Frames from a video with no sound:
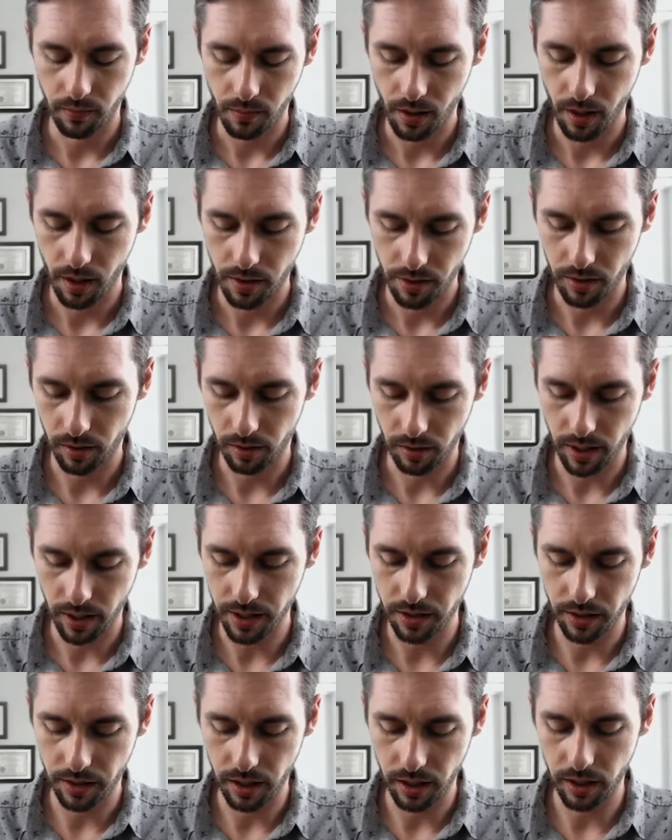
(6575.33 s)
So let's
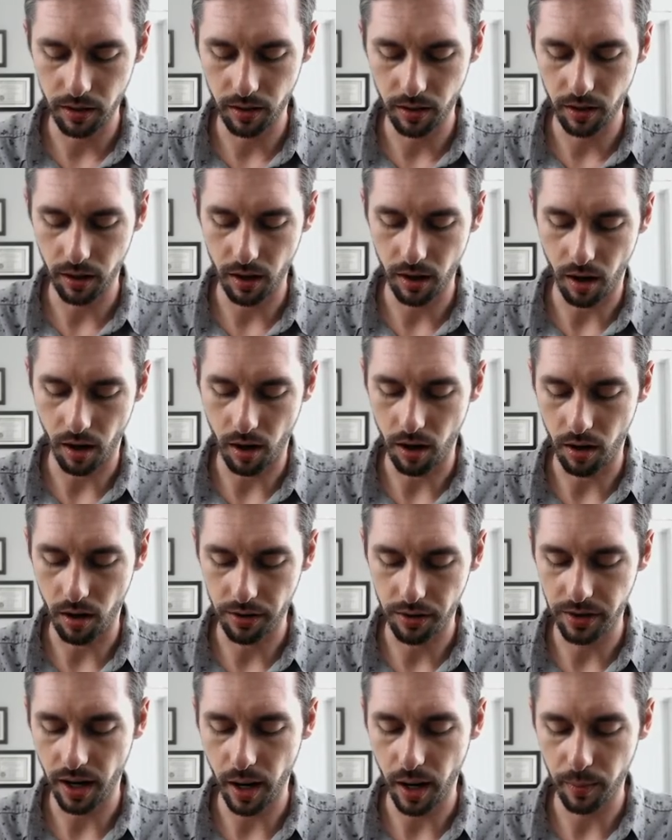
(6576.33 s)
see, you can all
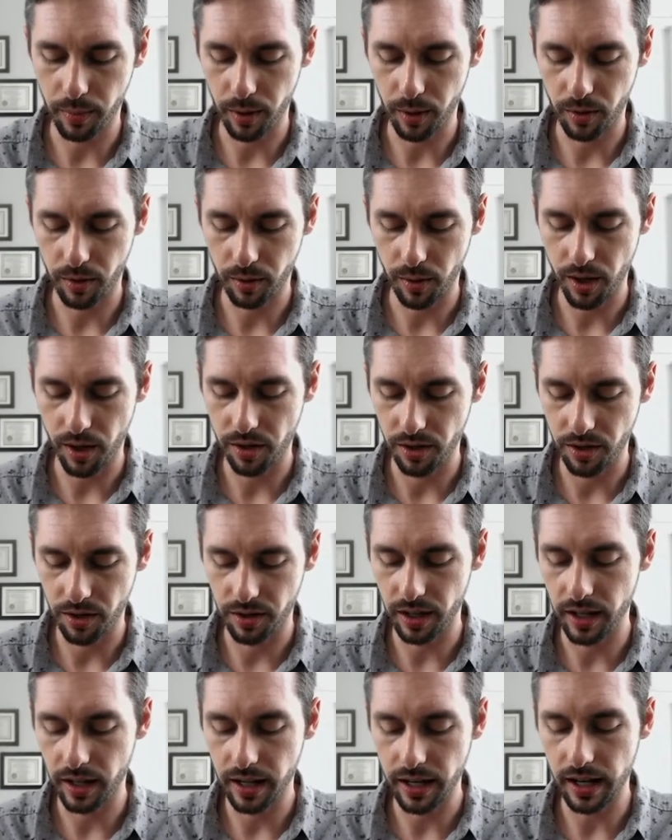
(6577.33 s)
type those questions
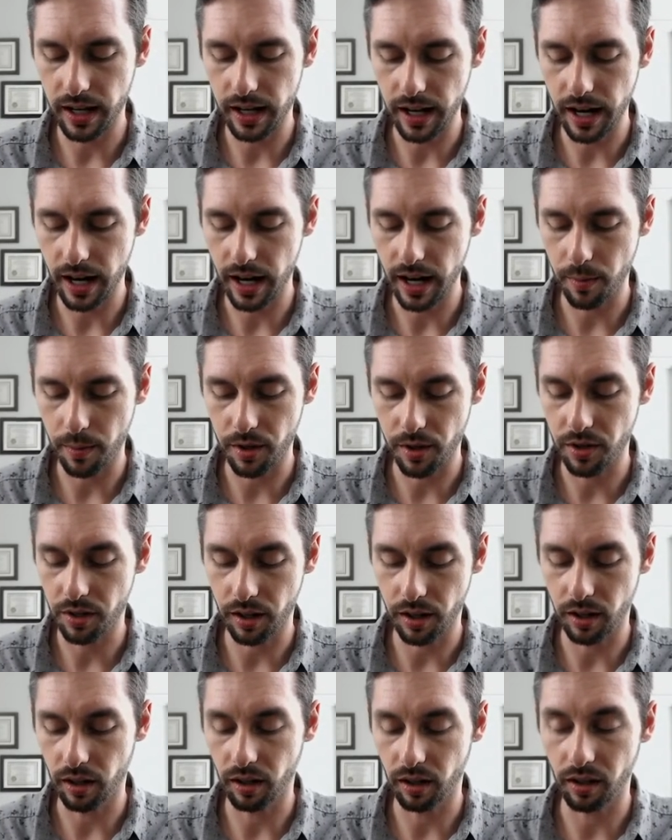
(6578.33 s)
in there, and I'm just going
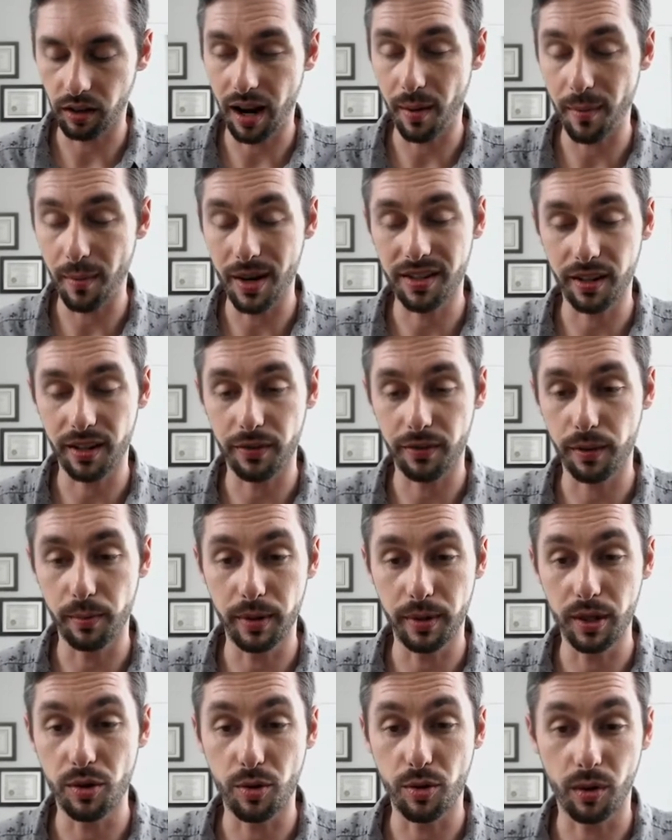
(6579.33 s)
to allow myself to be
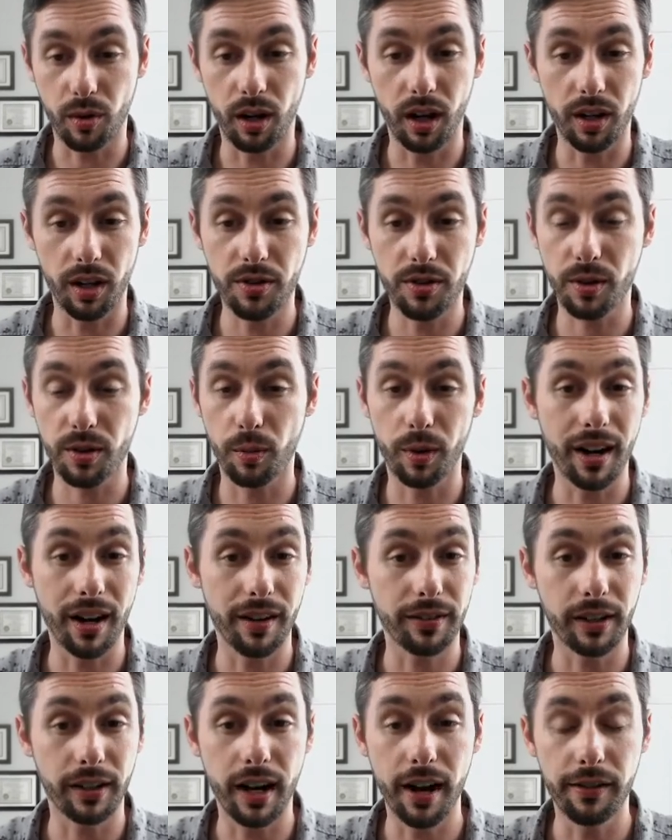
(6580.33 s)
drawn. So
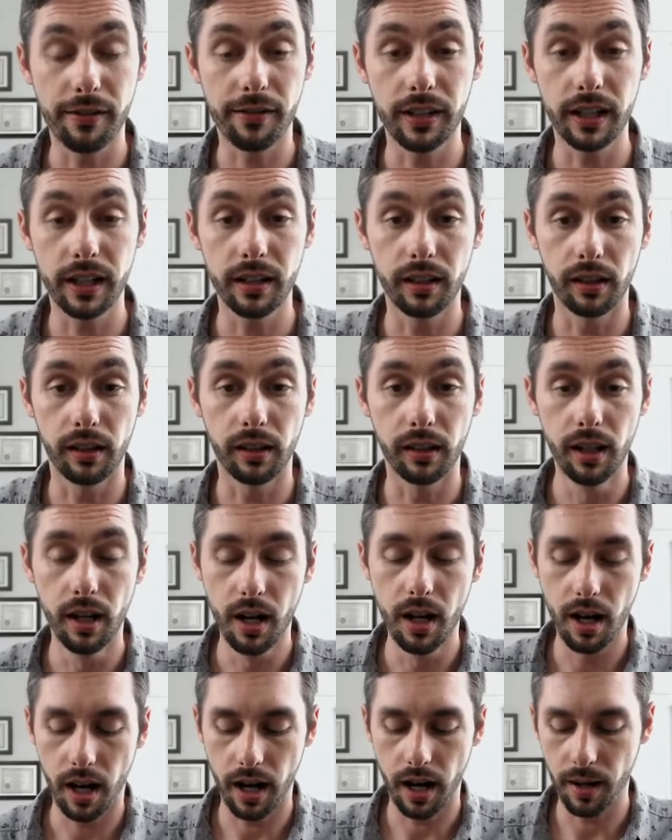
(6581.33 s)
whatever I feel
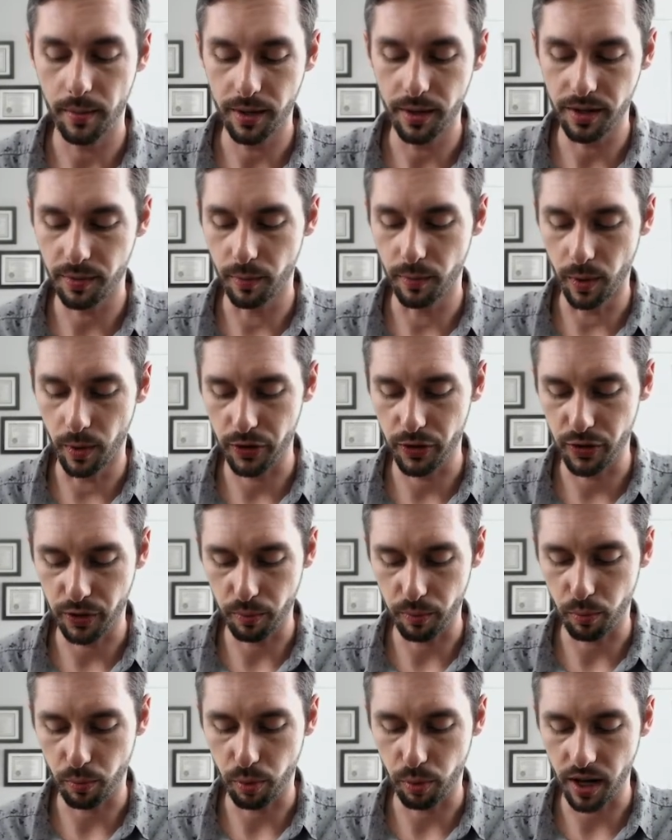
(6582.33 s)
is most
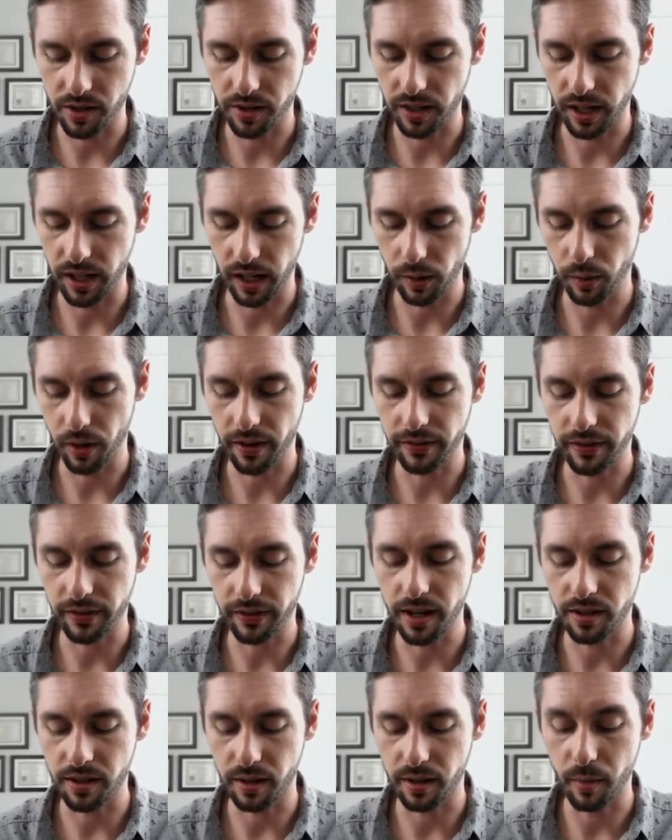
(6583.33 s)
pressing, whatever
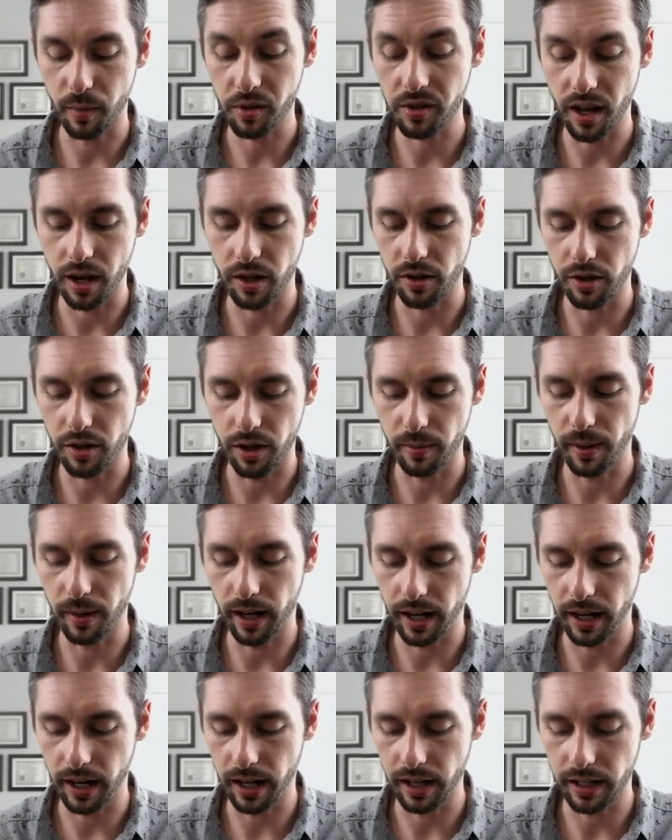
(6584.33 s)
has the most energy
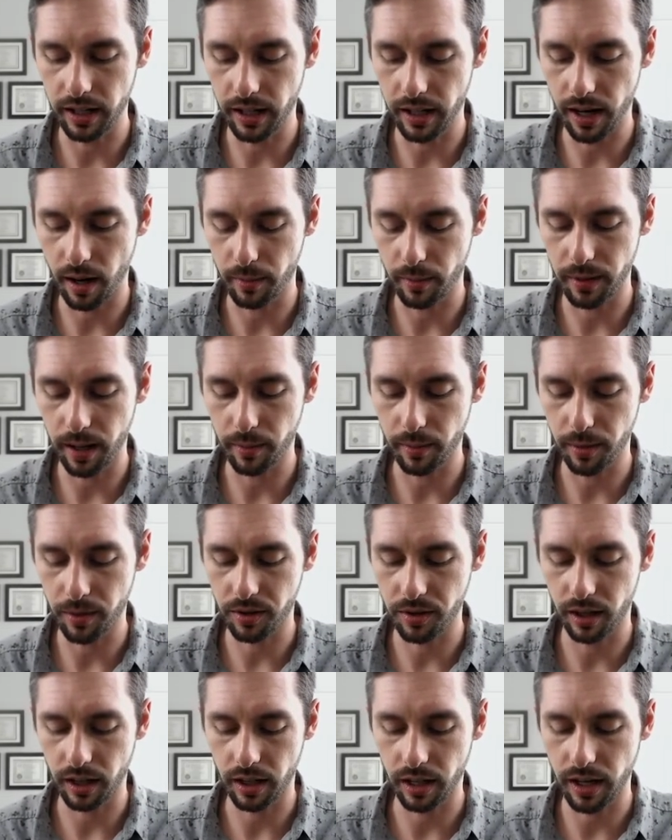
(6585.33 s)
behind it, I'll be able to
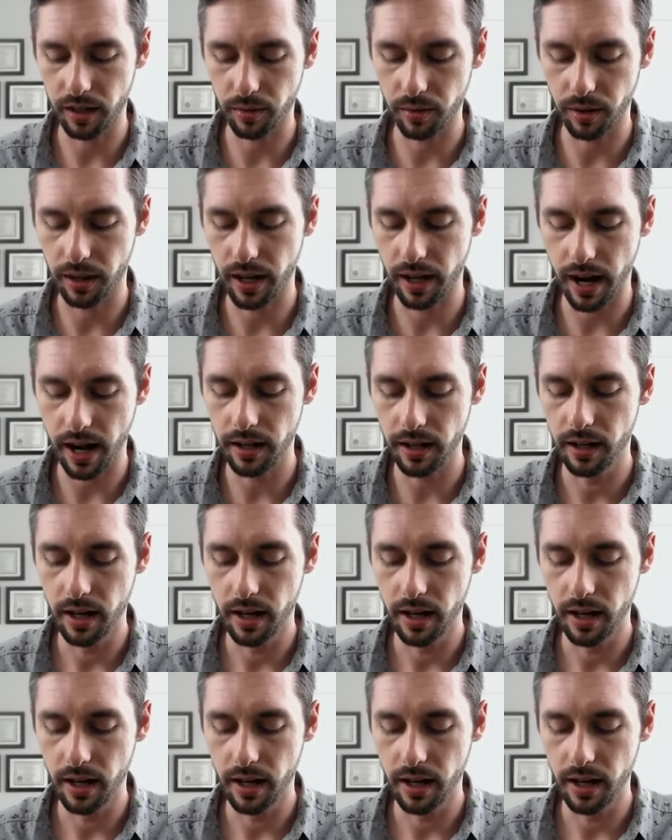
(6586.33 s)
connect with that.